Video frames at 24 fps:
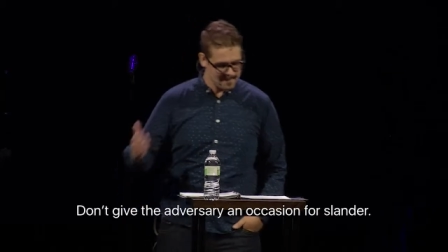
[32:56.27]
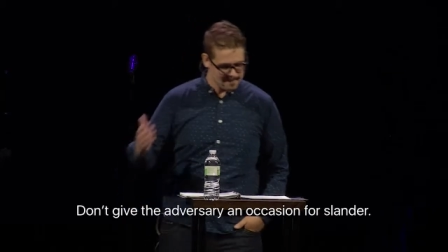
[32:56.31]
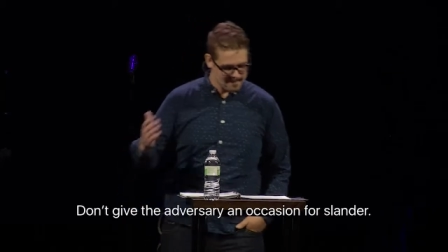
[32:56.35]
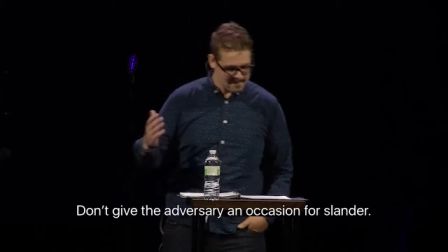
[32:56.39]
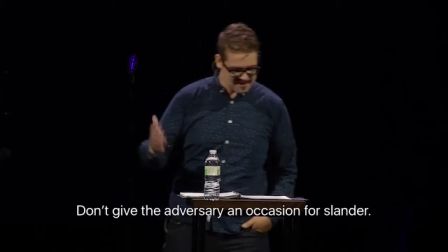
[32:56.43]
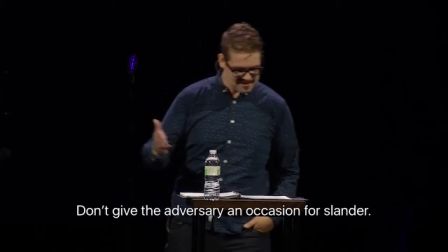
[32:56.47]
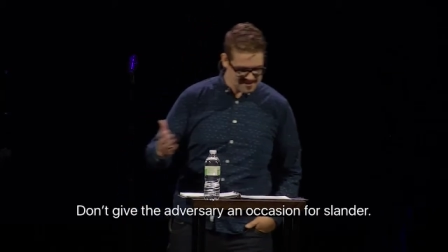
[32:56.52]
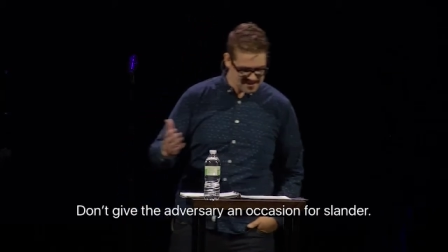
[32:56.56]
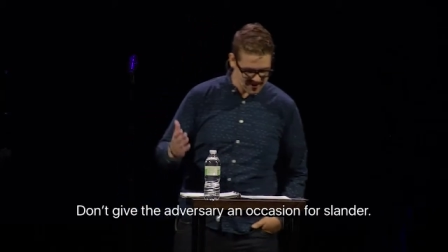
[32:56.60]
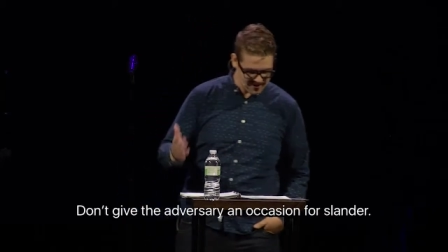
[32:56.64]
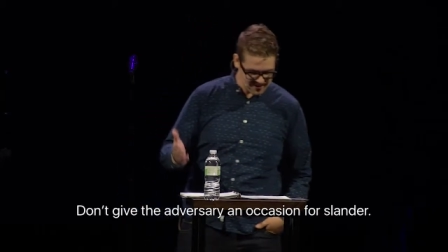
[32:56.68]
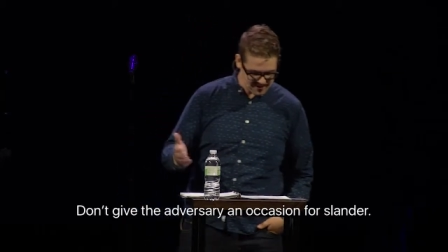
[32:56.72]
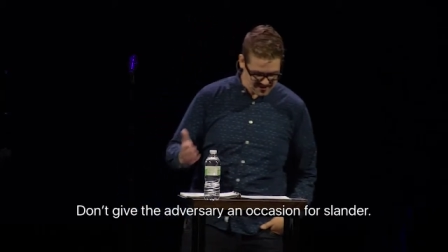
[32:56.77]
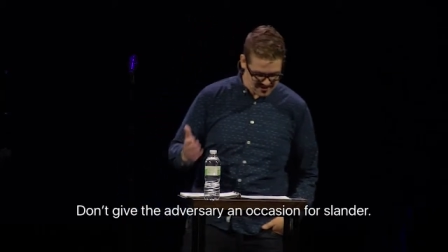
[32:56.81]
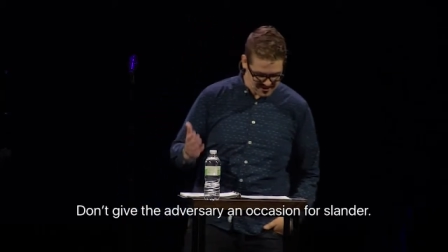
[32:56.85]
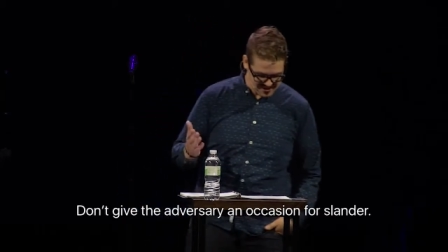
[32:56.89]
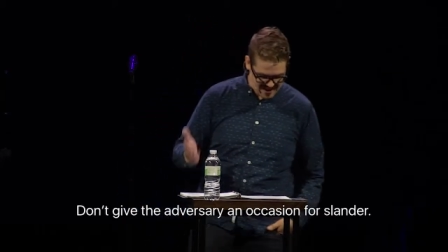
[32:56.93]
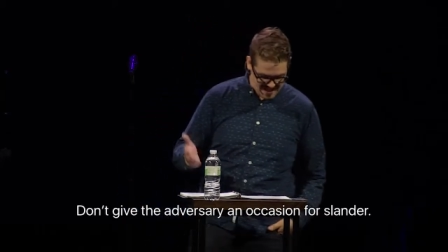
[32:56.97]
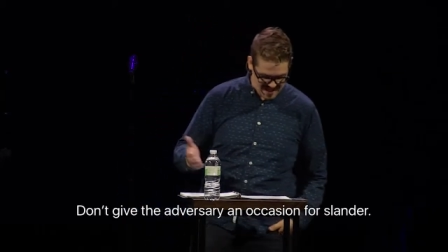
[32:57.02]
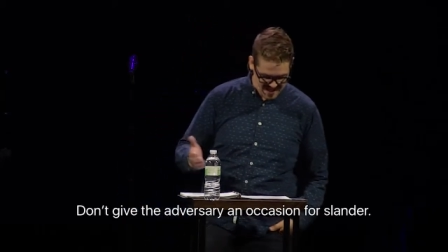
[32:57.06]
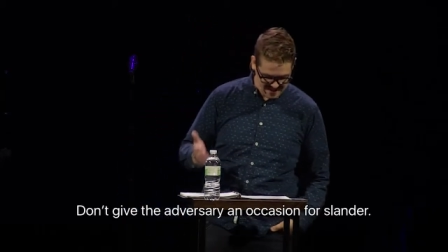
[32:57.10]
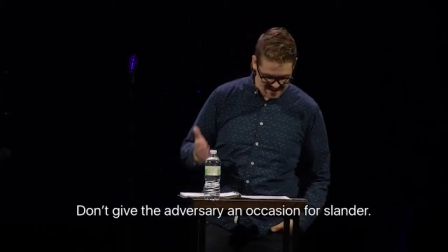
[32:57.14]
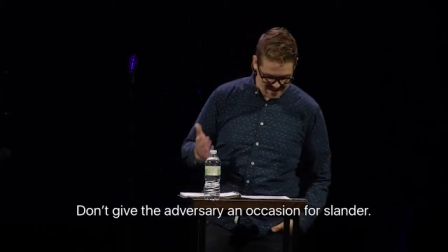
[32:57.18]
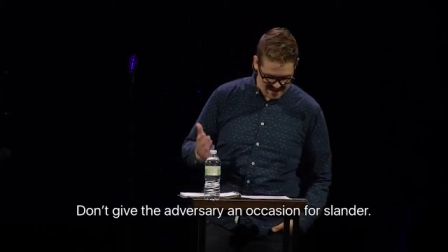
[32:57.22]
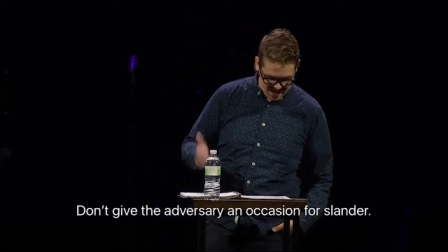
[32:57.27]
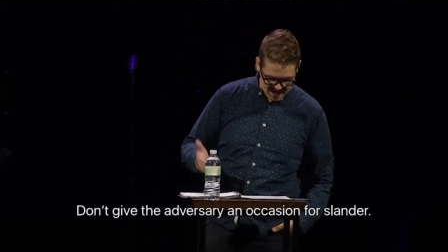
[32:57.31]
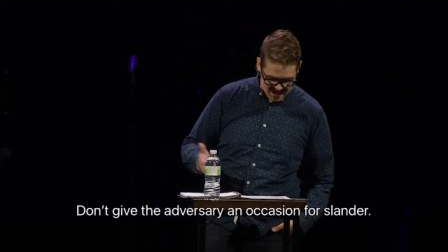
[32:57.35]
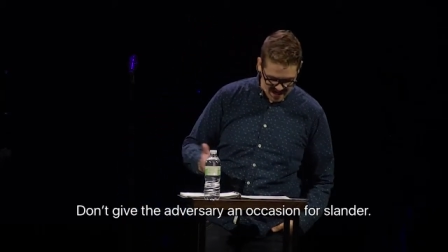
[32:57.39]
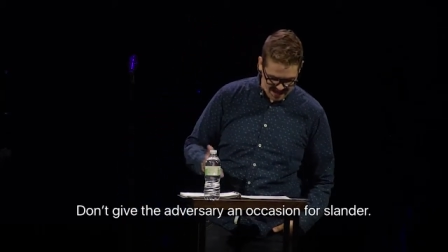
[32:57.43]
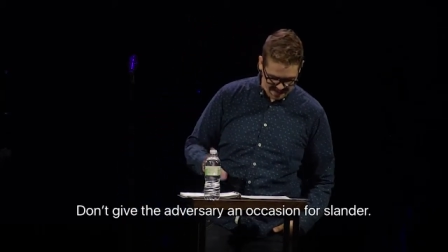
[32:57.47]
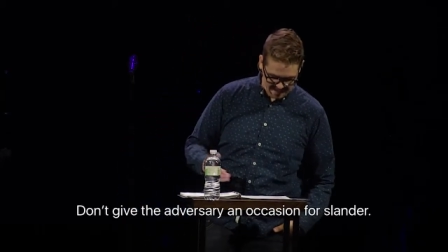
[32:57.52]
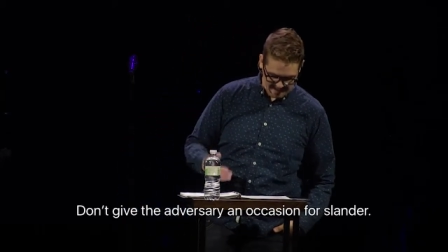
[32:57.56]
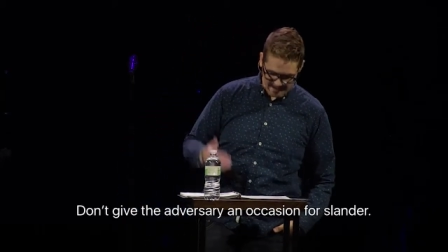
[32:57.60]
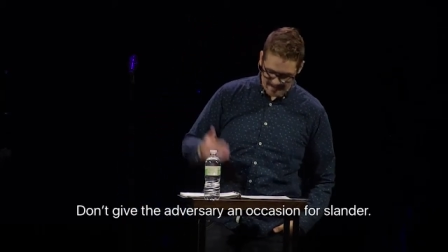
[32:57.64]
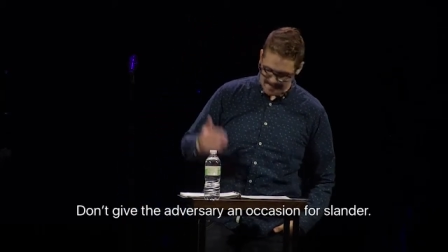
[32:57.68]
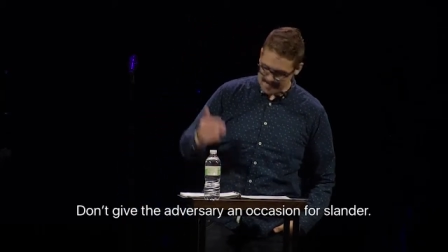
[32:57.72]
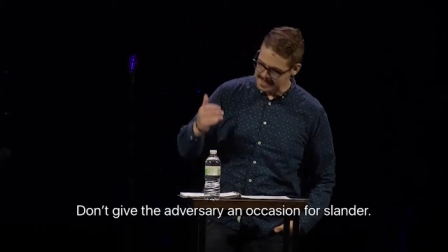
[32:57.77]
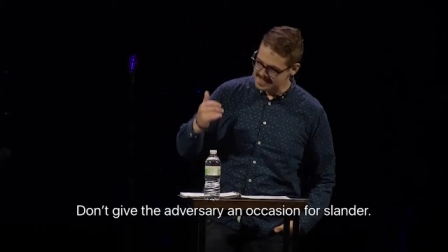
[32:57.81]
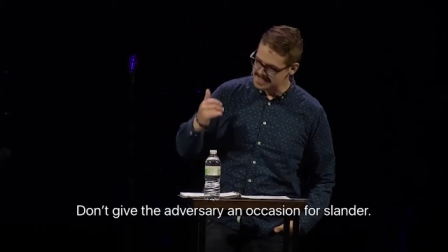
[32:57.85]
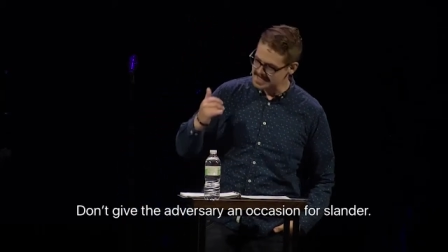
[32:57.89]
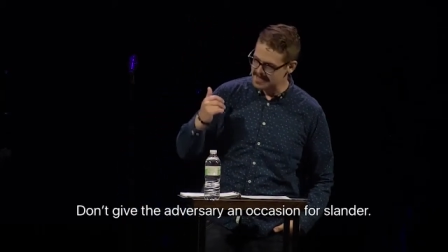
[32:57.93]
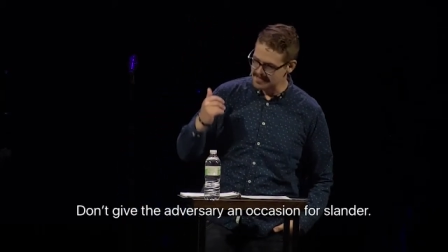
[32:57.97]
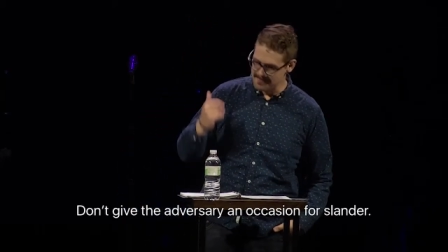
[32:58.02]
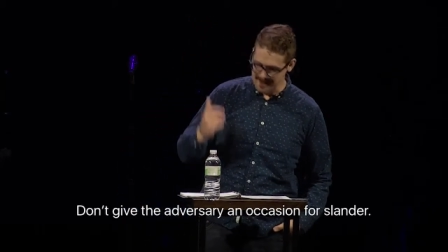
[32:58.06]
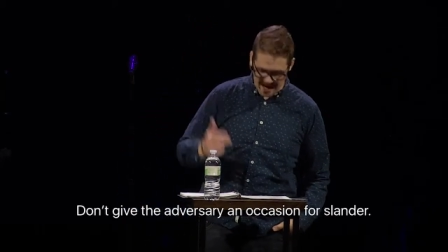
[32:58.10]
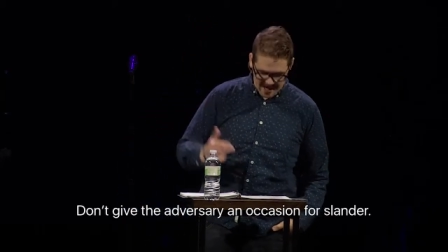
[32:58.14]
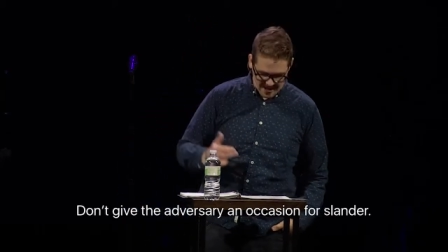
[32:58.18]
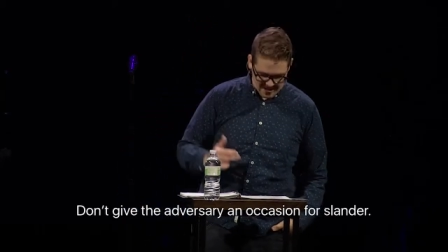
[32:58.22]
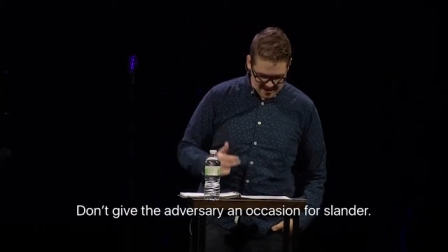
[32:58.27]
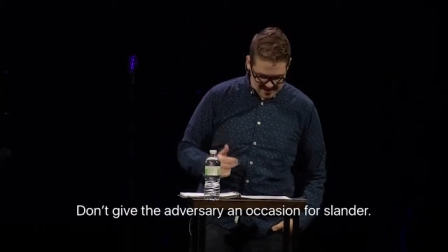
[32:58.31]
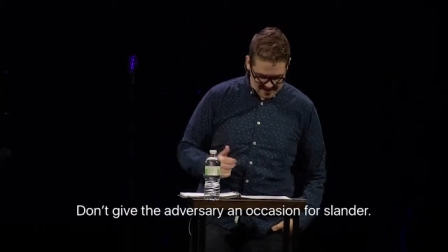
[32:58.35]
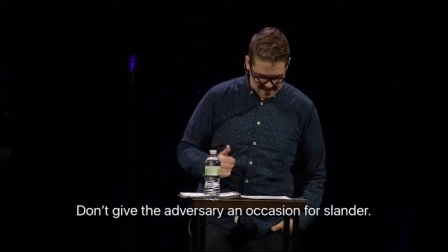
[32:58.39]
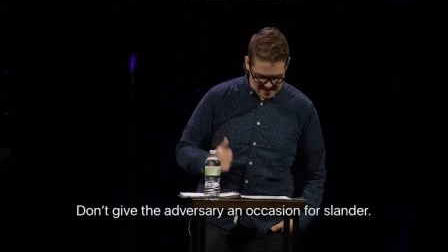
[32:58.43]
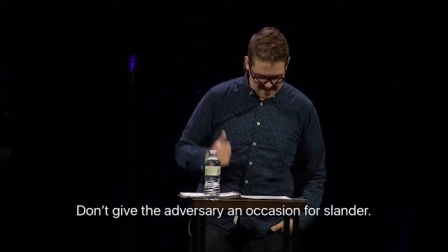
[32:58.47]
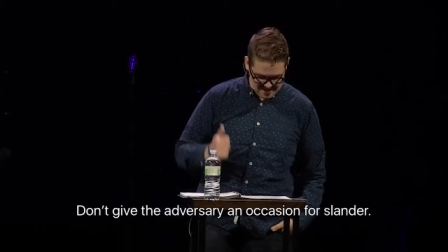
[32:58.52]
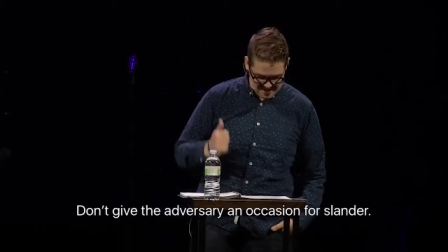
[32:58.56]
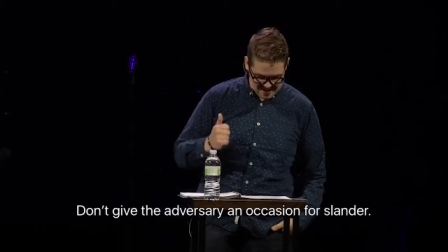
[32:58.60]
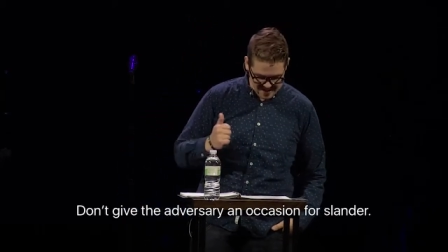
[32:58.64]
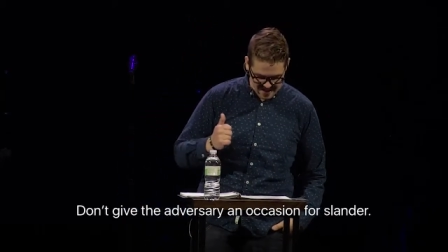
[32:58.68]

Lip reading: misunderstand God. See, imagine this.